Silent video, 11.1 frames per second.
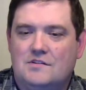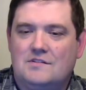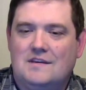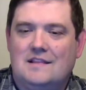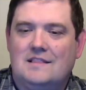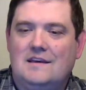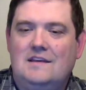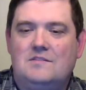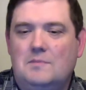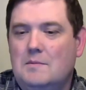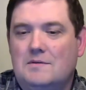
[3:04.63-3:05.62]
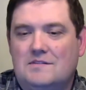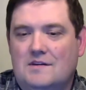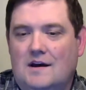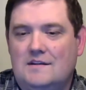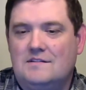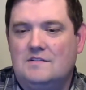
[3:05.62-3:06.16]
he leads me
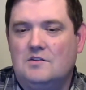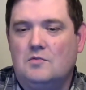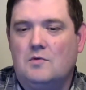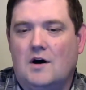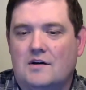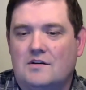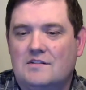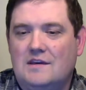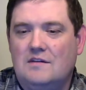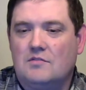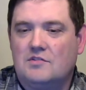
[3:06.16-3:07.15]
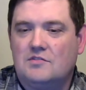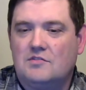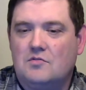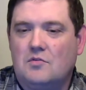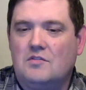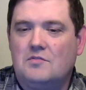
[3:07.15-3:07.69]
beside still waters, he
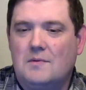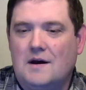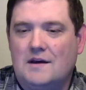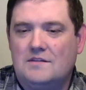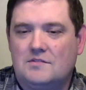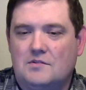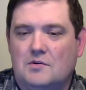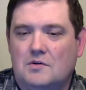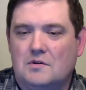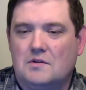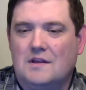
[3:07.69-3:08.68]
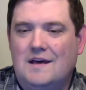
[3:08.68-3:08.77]
restores my soul,